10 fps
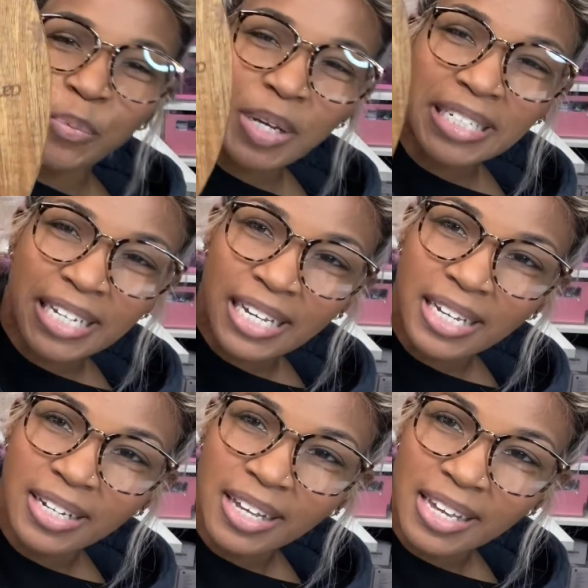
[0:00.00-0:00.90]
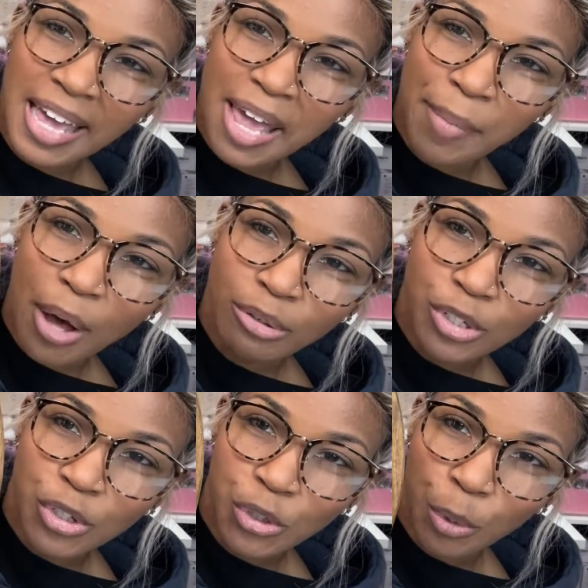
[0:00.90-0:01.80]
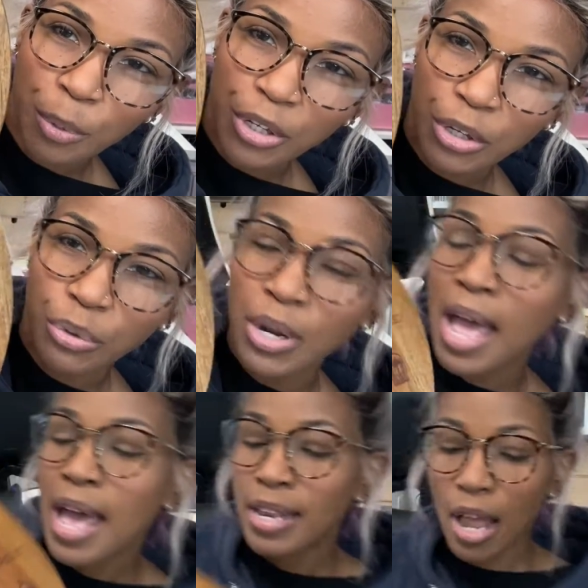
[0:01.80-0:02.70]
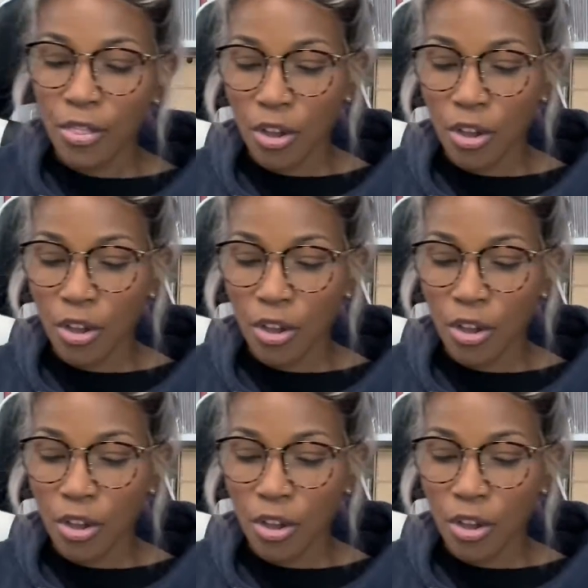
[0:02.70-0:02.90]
we did. It came out super cute. Now there